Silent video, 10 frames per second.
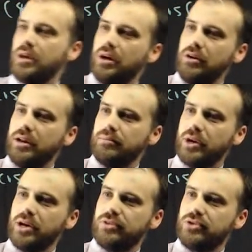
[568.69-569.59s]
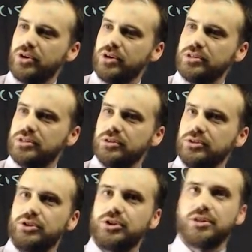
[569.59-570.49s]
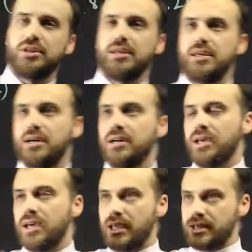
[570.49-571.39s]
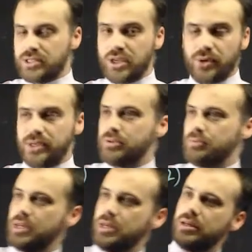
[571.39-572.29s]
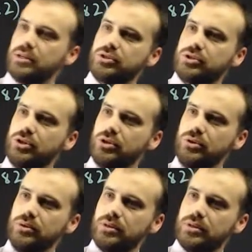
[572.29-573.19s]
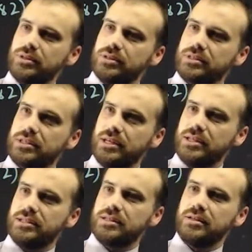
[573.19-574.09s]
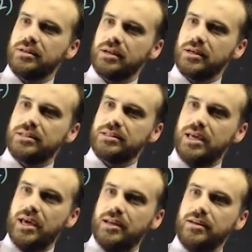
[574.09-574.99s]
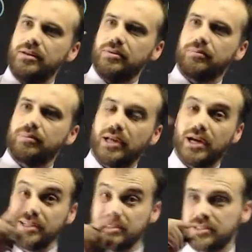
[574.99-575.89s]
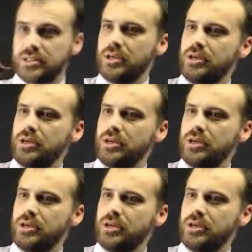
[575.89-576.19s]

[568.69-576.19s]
All right, my third solution here is going to be two cis ten plus